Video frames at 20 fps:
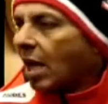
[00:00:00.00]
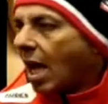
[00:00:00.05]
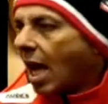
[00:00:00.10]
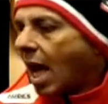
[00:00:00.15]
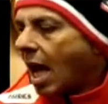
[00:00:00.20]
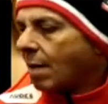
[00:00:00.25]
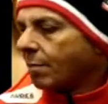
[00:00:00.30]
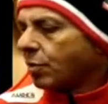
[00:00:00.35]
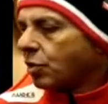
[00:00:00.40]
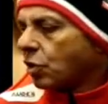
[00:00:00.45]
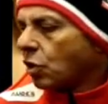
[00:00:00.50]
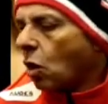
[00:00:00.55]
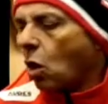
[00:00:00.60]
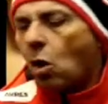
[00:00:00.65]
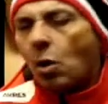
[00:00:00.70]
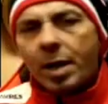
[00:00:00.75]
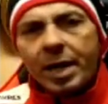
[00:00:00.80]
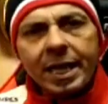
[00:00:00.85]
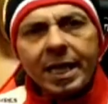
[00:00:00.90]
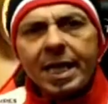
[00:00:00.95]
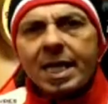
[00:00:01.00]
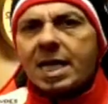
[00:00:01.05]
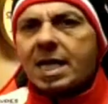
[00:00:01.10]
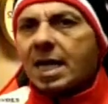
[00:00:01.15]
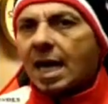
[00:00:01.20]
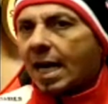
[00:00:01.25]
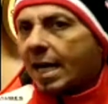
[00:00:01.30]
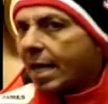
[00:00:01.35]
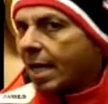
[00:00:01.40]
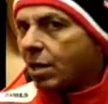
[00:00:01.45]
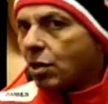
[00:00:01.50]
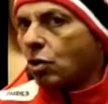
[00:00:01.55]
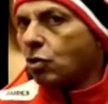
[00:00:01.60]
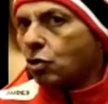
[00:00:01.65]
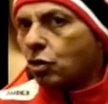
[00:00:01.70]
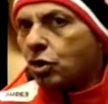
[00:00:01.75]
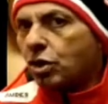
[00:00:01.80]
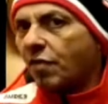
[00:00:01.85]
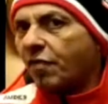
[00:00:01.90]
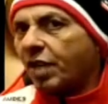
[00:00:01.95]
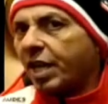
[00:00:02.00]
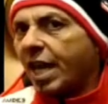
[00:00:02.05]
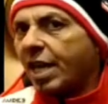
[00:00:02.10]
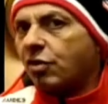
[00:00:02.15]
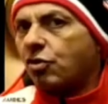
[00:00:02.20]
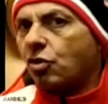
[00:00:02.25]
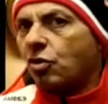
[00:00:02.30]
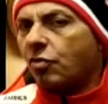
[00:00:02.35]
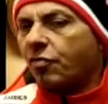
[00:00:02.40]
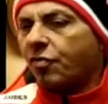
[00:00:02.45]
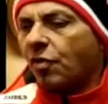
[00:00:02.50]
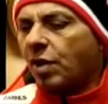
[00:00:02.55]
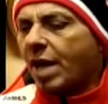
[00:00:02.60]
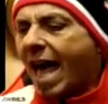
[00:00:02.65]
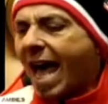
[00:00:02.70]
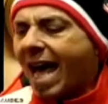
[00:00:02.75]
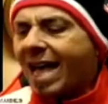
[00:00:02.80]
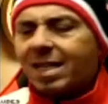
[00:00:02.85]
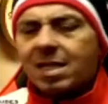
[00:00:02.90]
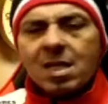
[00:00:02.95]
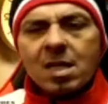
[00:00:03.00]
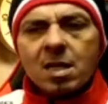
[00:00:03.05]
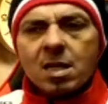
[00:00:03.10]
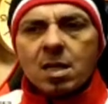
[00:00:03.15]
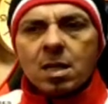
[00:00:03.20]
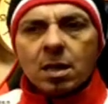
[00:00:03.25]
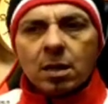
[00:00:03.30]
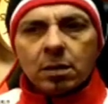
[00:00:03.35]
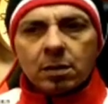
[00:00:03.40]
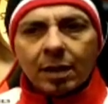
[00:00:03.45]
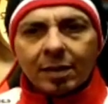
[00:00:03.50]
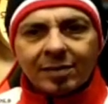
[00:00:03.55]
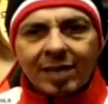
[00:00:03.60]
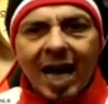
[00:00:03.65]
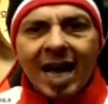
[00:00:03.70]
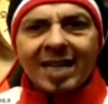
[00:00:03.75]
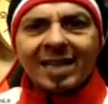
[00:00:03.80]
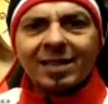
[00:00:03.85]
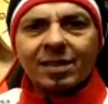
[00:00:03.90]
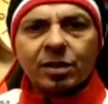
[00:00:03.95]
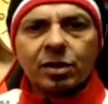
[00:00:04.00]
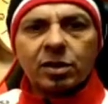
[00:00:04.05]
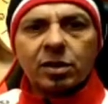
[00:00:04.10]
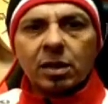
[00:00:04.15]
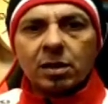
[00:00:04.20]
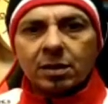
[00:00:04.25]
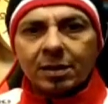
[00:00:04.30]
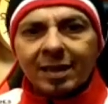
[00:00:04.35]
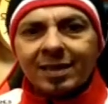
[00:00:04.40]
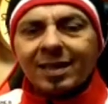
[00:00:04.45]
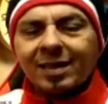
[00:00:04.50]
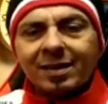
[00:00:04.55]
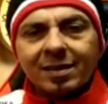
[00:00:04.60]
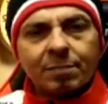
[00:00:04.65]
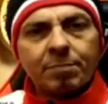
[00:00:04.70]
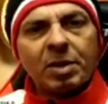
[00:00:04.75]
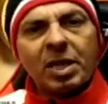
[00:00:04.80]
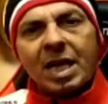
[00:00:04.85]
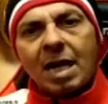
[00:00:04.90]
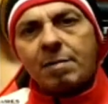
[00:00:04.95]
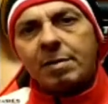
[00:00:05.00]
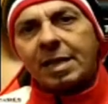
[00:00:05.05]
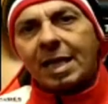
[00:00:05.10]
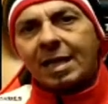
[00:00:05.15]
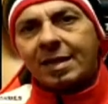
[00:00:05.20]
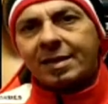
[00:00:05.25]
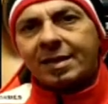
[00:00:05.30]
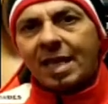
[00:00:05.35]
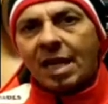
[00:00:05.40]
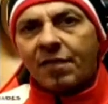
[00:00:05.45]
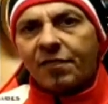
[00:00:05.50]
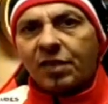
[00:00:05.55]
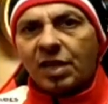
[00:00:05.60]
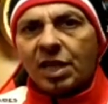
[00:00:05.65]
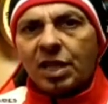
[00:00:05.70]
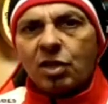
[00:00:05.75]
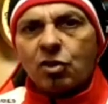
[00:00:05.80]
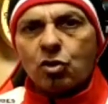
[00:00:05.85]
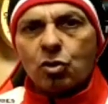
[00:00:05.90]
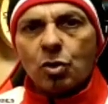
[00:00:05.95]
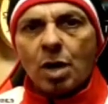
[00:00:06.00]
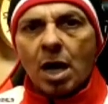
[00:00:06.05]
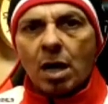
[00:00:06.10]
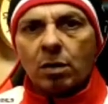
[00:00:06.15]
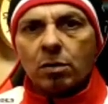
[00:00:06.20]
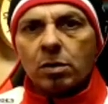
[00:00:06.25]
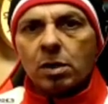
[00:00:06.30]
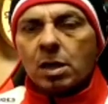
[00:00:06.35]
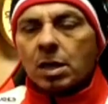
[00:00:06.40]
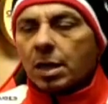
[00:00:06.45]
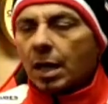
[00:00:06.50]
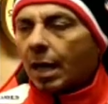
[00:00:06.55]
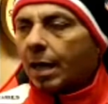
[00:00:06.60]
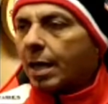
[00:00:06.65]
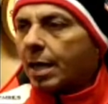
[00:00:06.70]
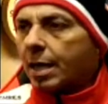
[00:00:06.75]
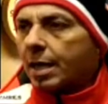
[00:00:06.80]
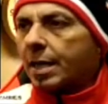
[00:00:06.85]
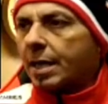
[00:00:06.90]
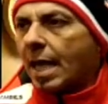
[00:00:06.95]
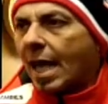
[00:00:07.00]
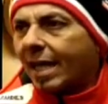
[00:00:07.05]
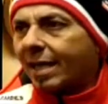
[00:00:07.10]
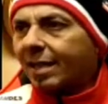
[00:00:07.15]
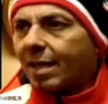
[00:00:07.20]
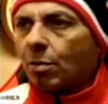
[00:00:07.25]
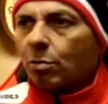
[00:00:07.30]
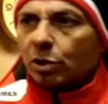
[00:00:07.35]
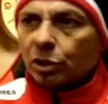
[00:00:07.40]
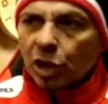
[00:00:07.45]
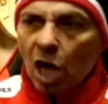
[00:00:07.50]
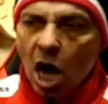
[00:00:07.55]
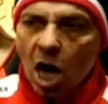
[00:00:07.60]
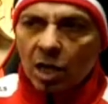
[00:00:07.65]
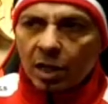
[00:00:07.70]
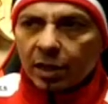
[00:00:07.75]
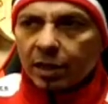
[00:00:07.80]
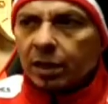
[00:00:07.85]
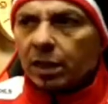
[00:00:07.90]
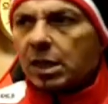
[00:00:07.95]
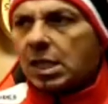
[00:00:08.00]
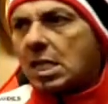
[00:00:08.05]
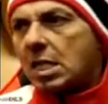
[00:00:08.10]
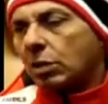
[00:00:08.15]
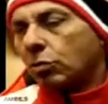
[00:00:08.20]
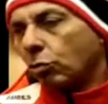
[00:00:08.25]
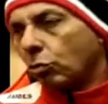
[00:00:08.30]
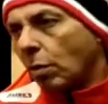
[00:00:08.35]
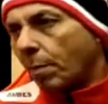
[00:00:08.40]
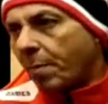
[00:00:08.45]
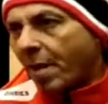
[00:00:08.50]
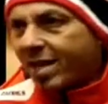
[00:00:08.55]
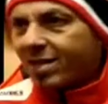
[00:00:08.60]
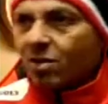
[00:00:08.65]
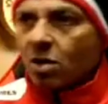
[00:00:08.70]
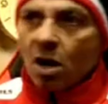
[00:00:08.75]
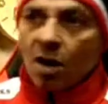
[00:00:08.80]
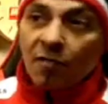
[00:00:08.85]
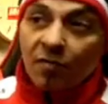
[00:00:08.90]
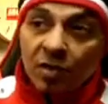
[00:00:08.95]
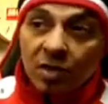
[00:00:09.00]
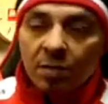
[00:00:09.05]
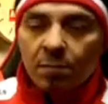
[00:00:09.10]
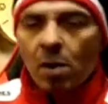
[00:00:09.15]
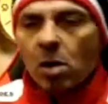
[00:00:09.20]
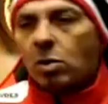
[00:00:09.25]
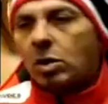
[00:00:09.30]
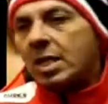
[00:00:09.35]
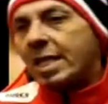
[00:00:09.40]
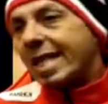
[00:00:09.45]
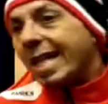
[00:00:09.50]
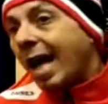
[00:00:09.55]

I'm sorry, I got no justification for that. The tires, this is becoming a safety issue now. And then they were talking through the press conference about,